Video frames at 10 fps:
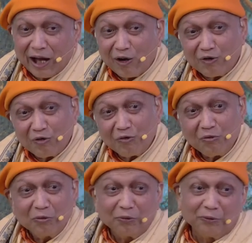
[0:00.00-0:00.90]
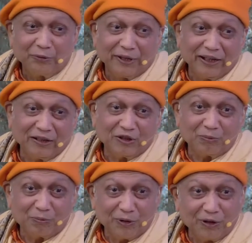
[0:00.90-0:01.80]
now
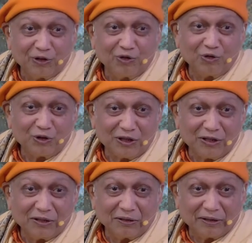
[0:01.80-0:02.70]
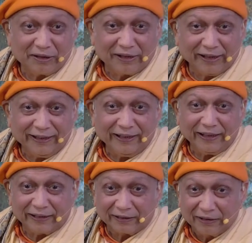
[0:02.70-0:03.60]
in spiritual
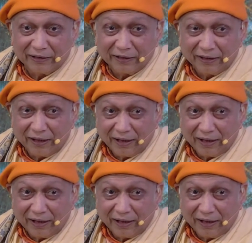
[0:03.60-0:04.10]
training,